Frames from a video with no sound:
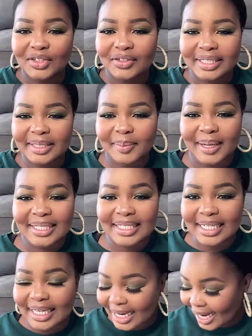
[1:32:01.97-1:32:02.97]
greet,
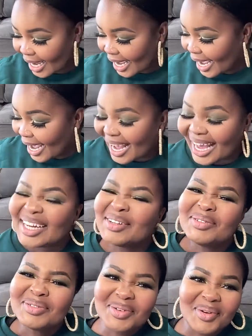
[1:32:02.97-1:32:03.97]
bestie? I
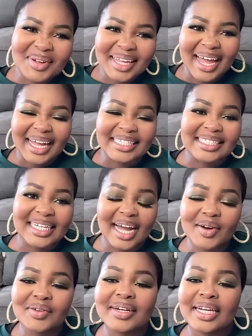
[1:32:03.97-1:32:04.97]
don't know yet. I
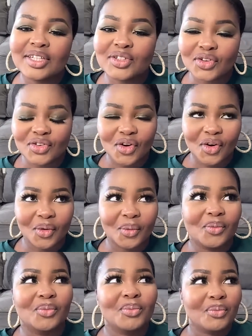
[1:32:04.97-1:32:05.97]
really don't
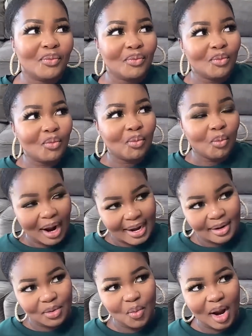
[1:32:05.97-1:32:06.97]
know.
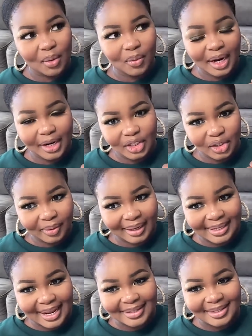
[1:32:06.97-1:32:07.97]
One, where would I do
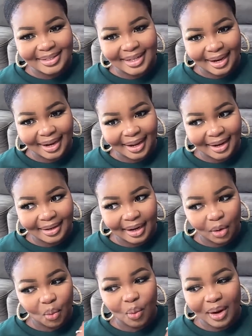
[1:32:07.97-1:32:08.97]
it? And second,
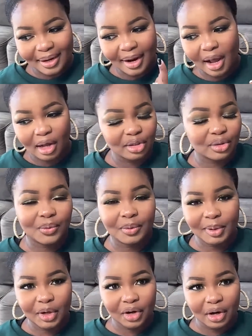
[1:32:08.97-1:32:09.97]
like what else would
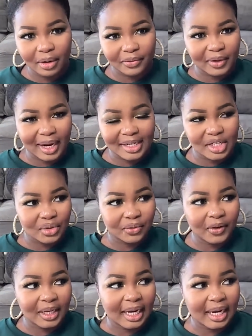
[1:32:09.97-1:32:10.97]
be on offer? I do
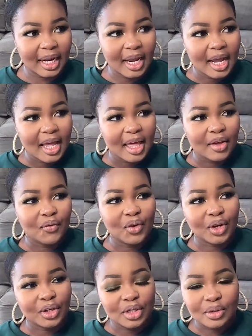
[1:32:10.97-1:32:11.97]
feel like if you're
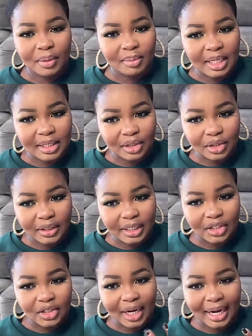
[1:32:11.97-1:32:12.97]
going to do a meet and
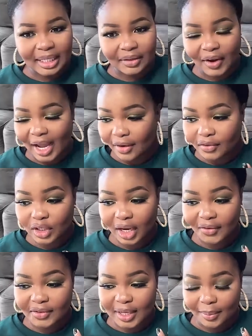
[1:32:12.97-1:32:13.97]
greet, you kind of have to
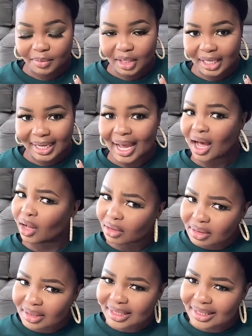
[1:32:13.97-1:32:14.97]
have something
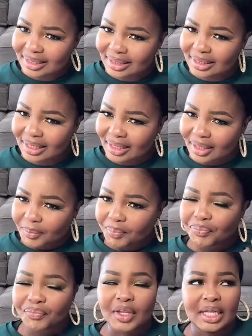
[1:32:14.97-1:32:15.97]
else.
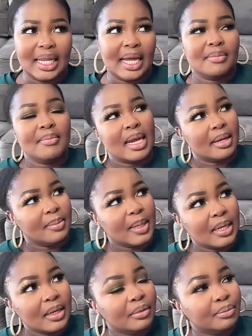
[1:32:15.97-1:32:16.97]
Like
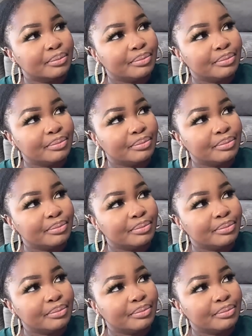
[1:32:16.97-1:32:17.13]
maybe,